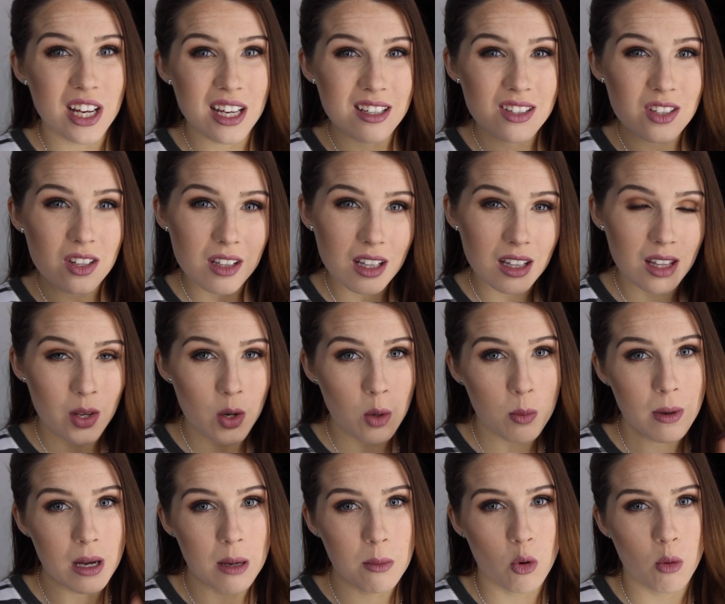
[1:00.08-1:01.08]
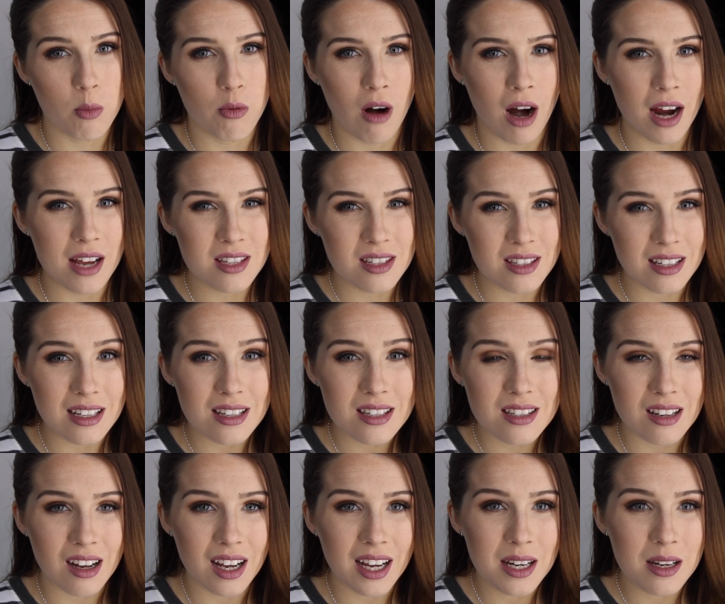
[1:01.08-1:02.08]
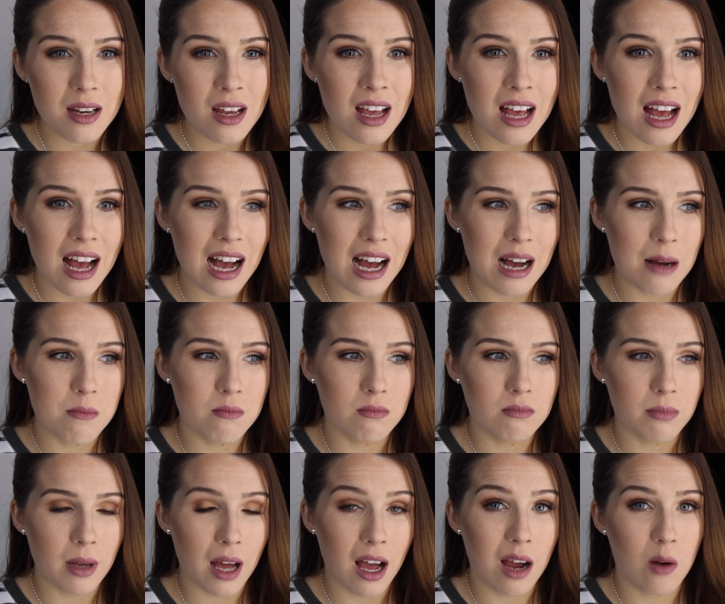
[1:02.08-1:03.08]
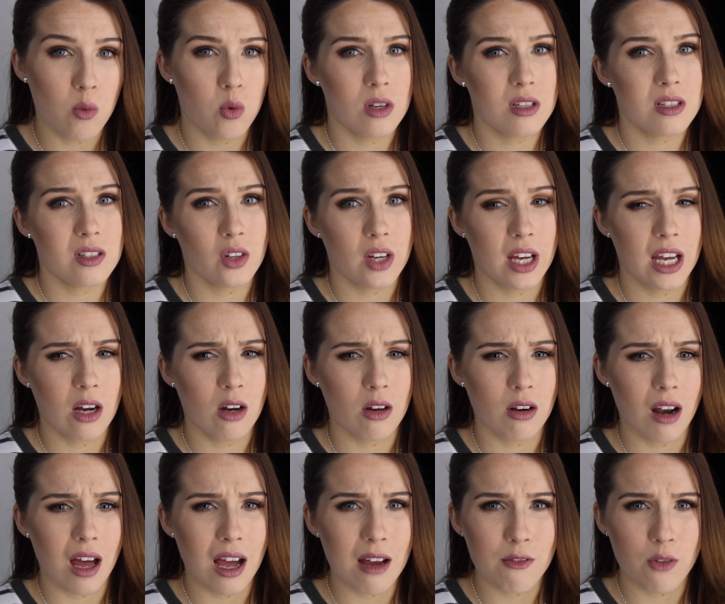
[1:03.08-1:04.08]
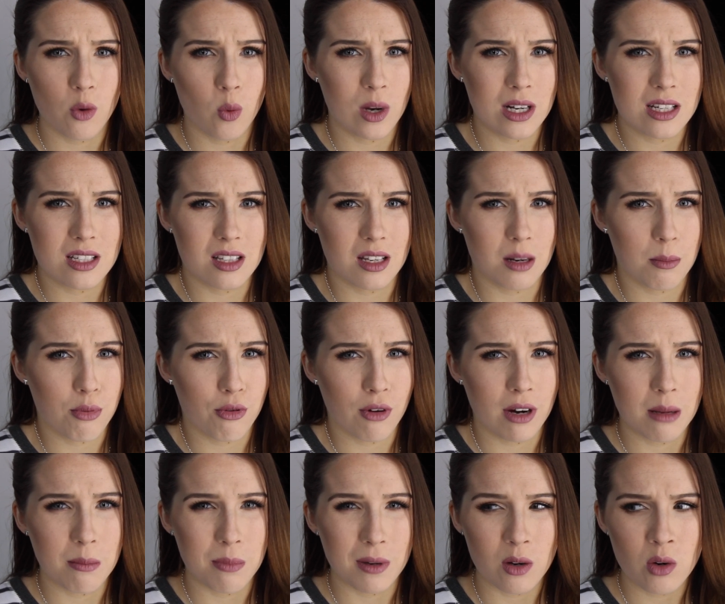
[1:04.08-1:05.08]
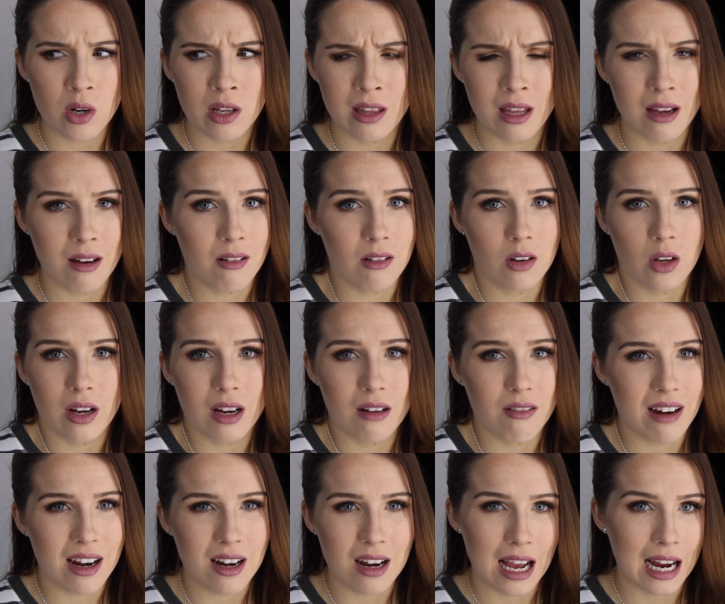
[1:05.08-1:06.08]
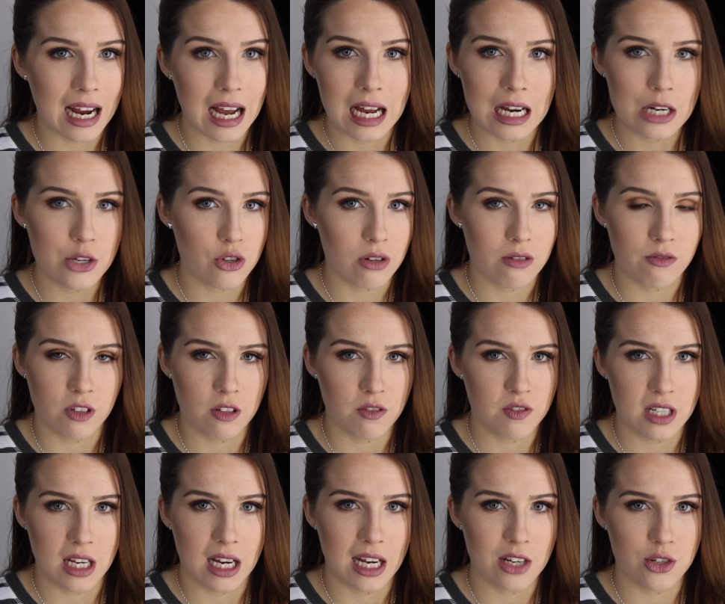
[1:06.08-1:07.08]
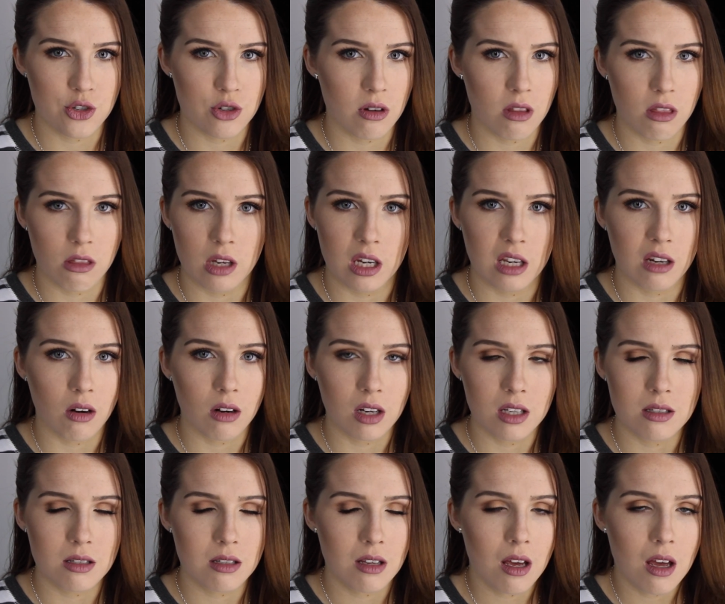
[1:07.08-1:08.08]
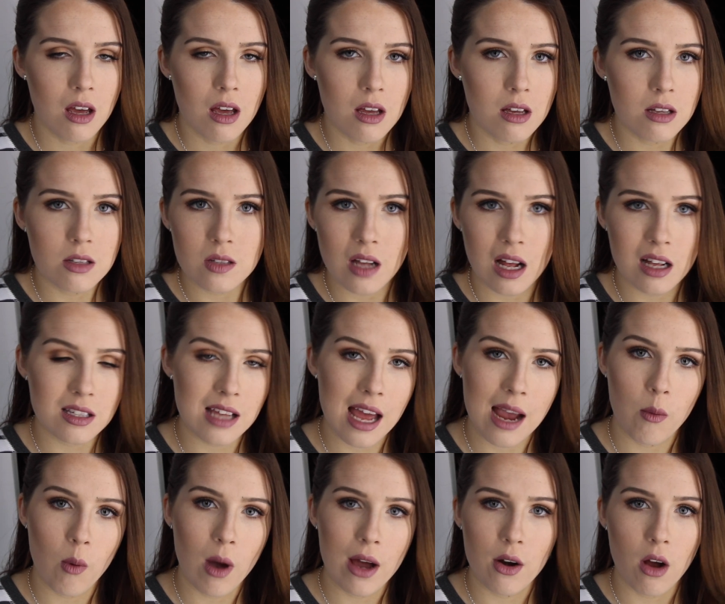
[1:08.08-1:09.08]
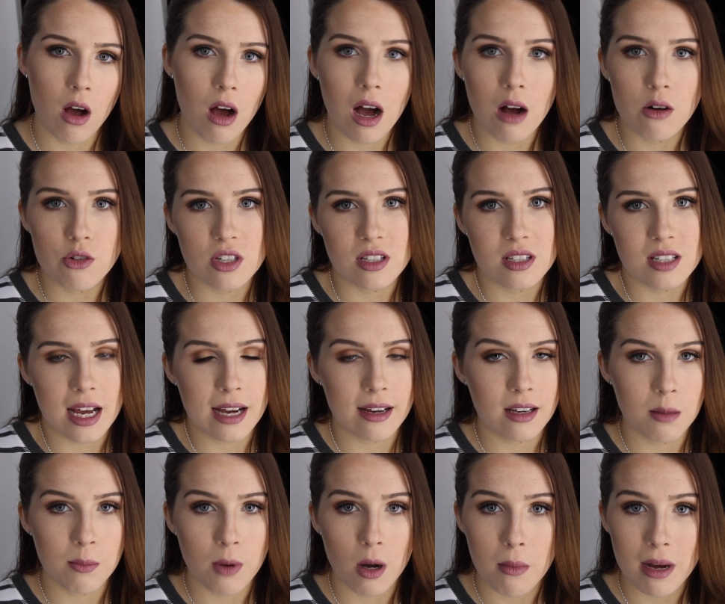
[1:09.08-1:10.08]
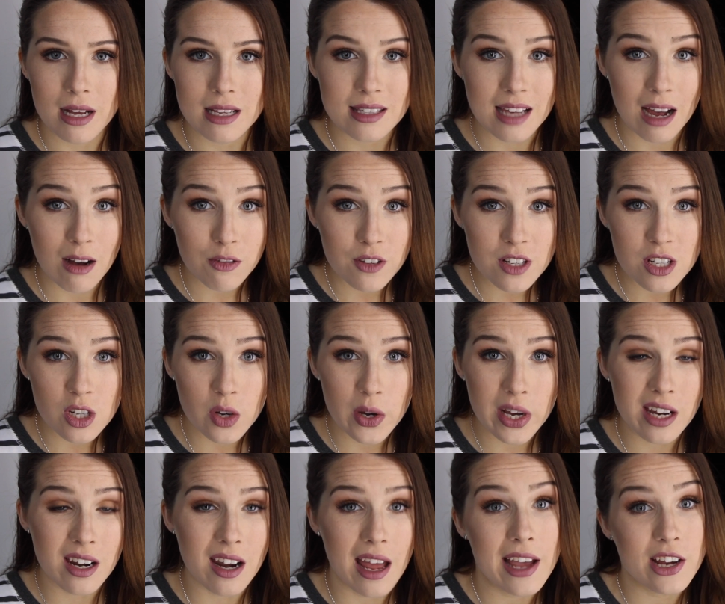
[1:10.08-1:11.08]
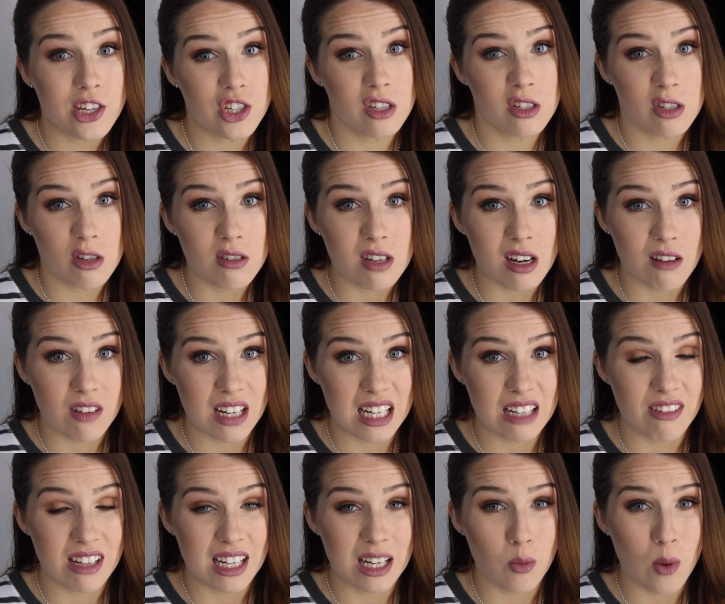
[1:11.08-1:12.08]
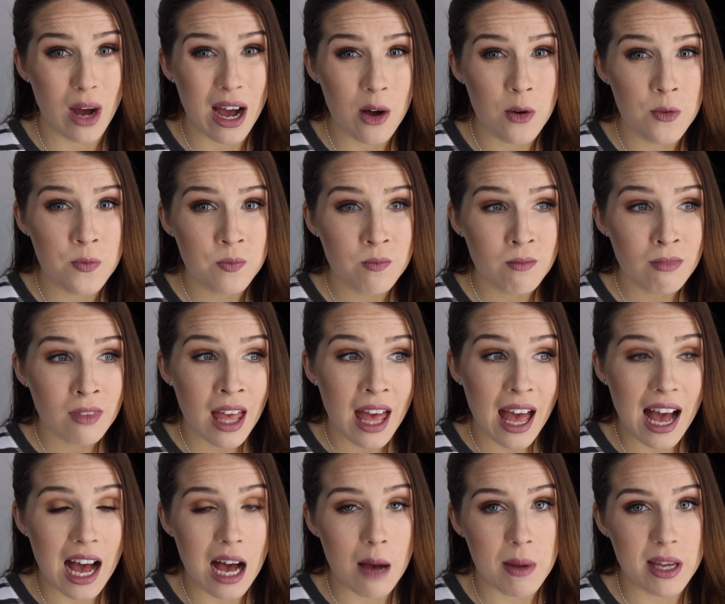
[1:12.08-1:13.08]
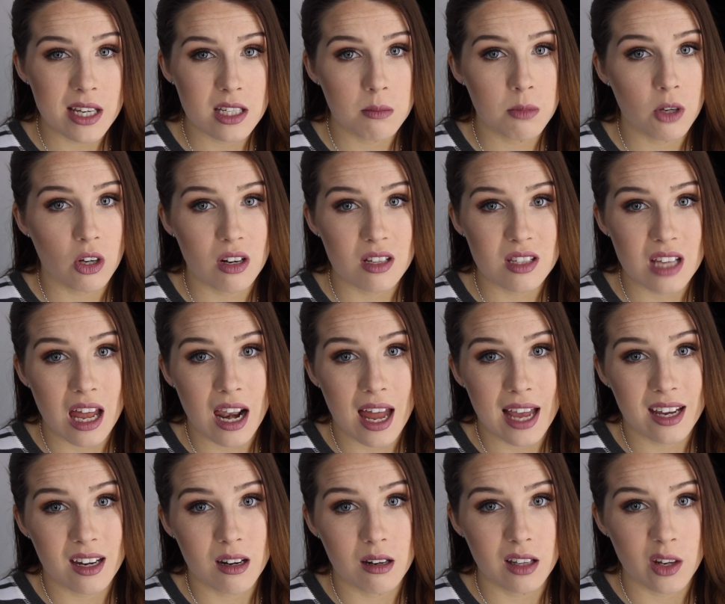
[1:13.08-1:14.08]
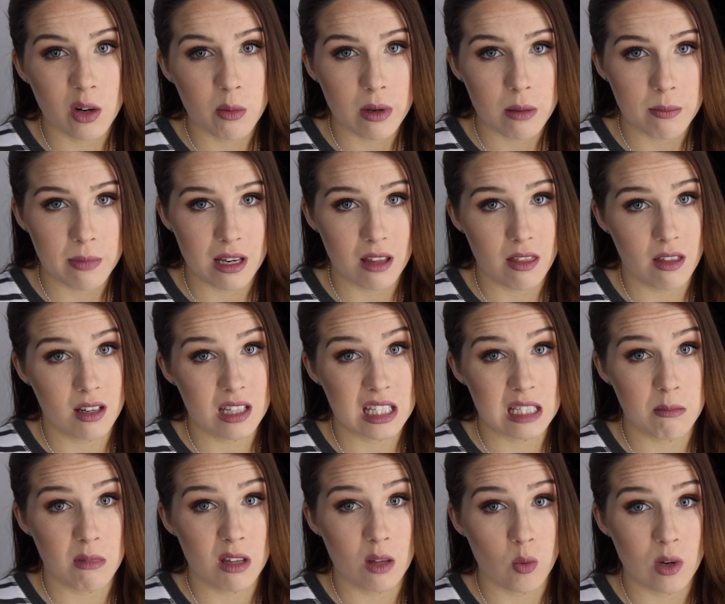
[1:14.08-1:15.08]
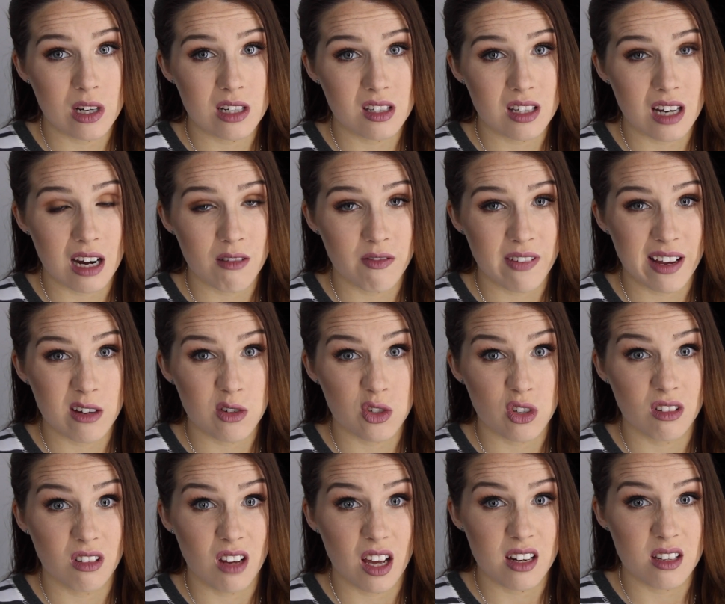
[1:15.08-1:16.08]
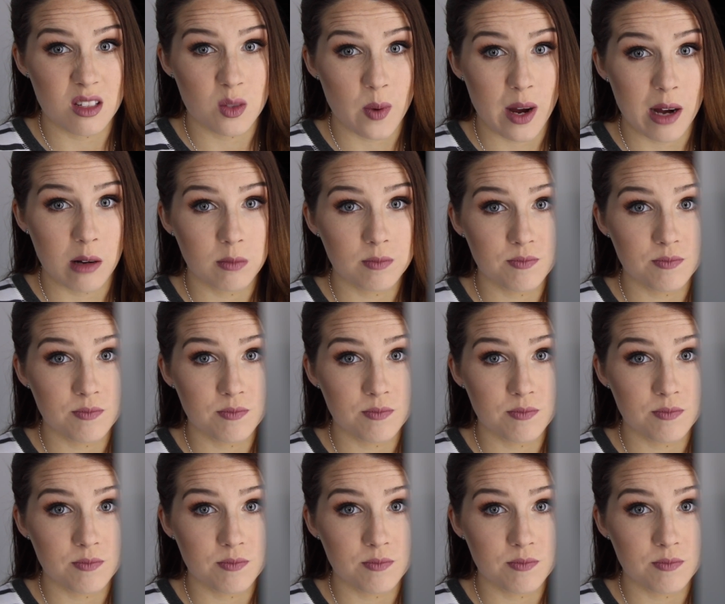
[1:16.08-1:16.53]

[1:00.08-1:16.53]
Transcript: is on the little bit more pricier side, but I was looking online for ones that are pre-built and they're around like $150 or $130. So I was like, why not, I'll just take it upon myself and do it, and it actually turned out really, really well. And to be honest, I like it a little bit better than some of the ones that I found online as well.